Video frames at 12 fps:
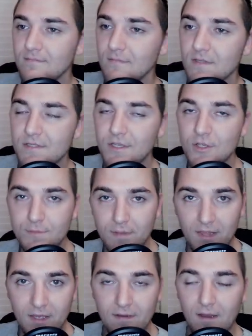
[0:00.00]
Excuse me
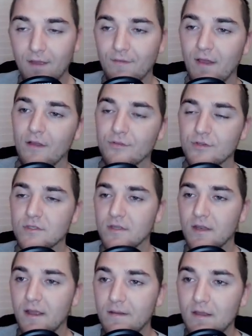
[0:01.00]
there, I have allergies
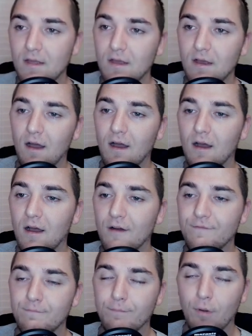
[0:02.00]
today.
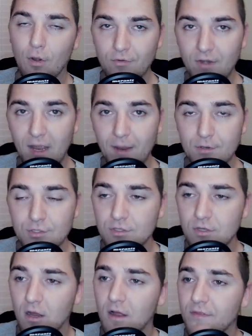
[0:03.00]
Burn damage
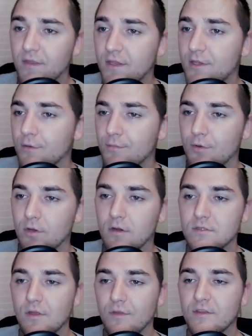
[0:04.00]
on the Hjubjuk,
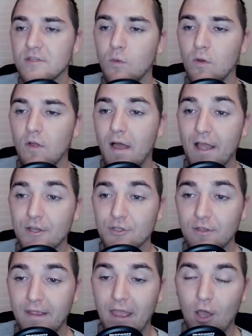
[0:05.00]
so this will
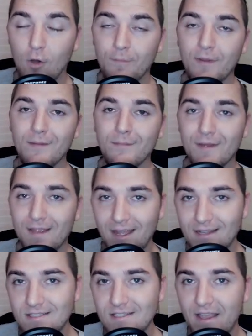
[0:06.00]
actually help him
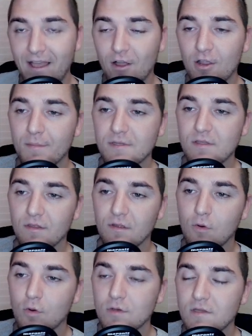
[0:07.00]
against the Alchemists and the
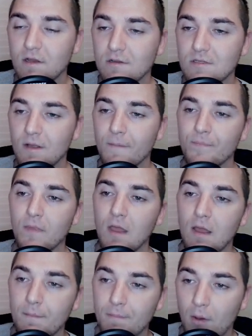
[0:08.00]
Corsairs
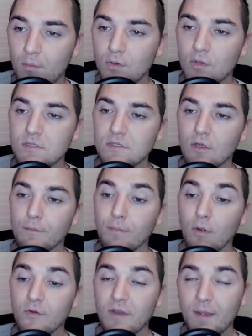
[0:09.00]
by reducing their
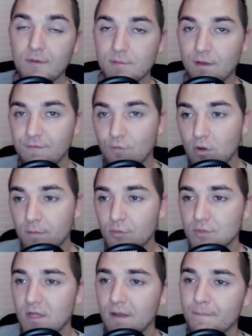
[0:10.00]
burn damage by
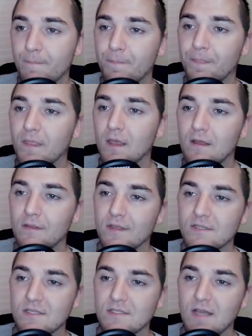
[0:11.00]
40%.
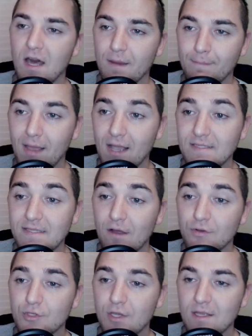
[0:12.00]
This is not a maxed
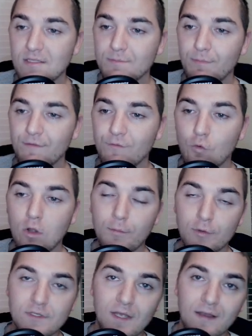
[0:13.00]
out chest, but
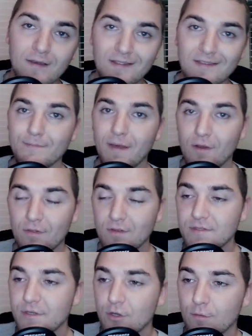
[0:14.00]
40% is better than
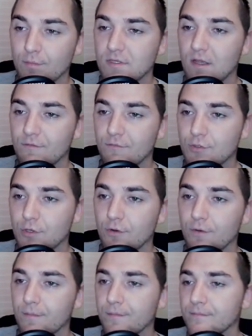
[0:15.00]
0% for sure.